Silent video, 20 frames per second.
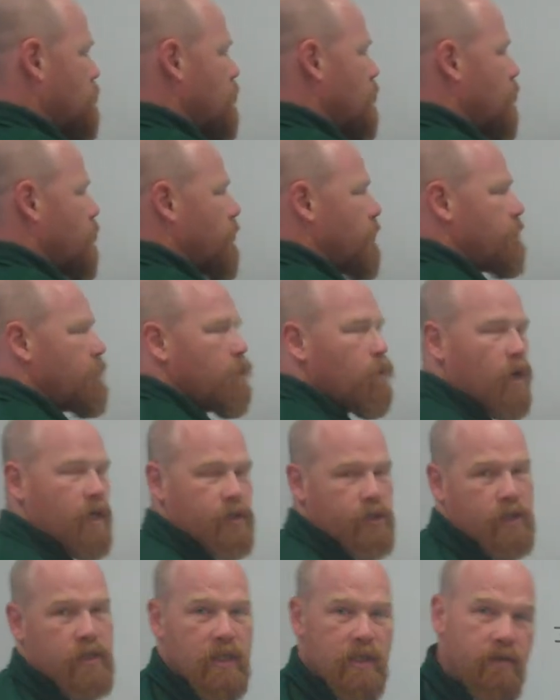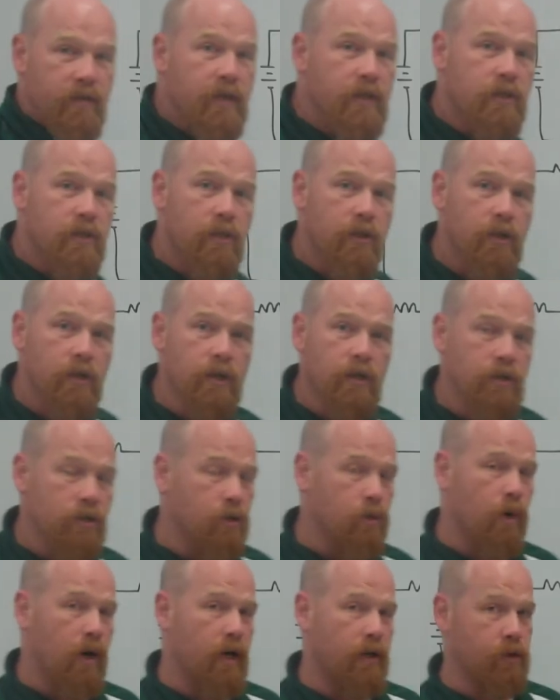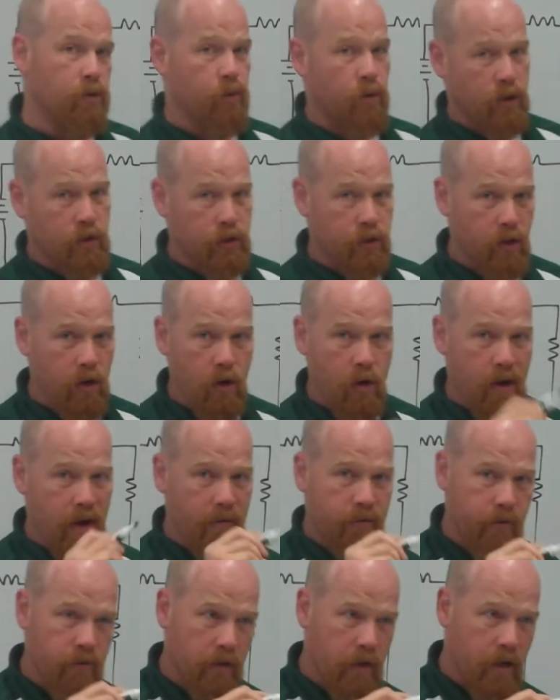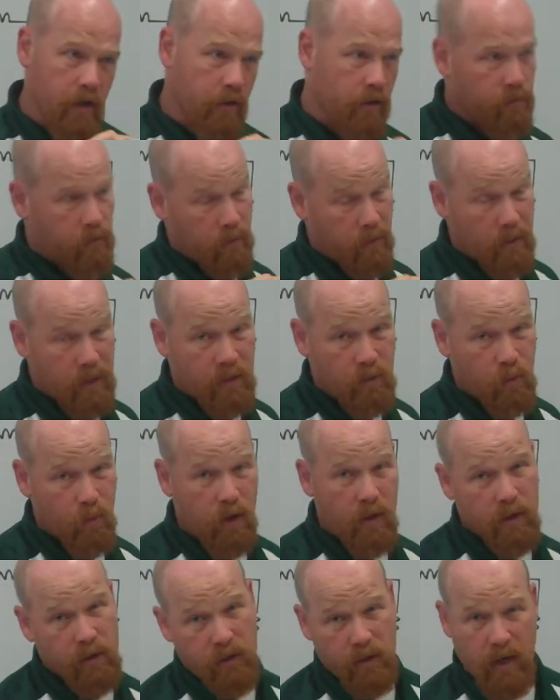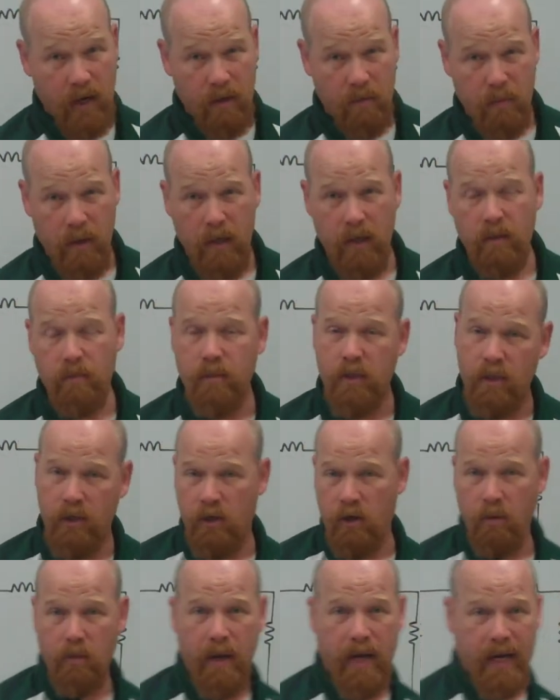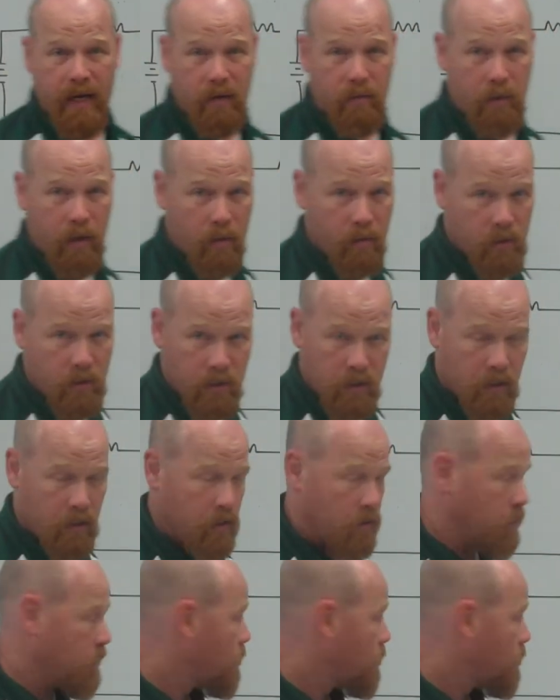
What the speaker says: So if you watch a TV series, you watch one show after another. If you miss one, you're kind of bummed, and you go back and probably see